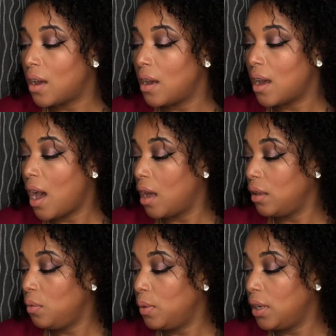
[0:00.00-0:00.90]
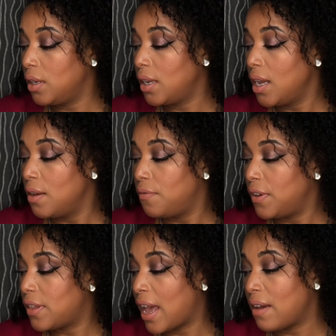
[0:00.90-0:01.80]
uh, Hollywood,
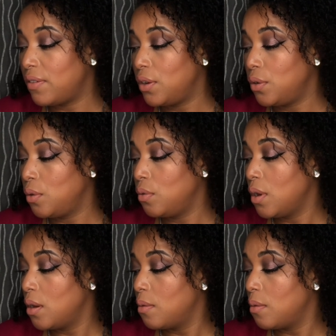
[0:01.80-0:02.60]
Fifth Avenue,